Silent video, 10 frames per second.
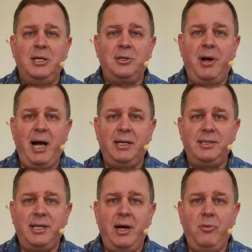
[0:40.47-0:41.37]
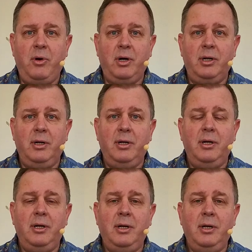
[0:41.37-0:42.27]
So how does that work?
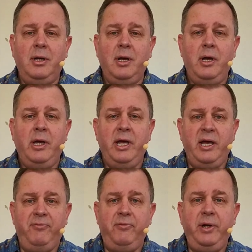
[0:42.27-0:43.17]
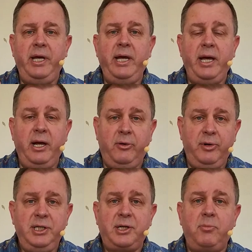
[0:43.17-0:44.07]
If we
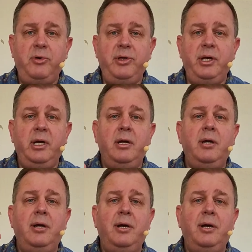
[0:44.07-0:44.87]
increase our breathing,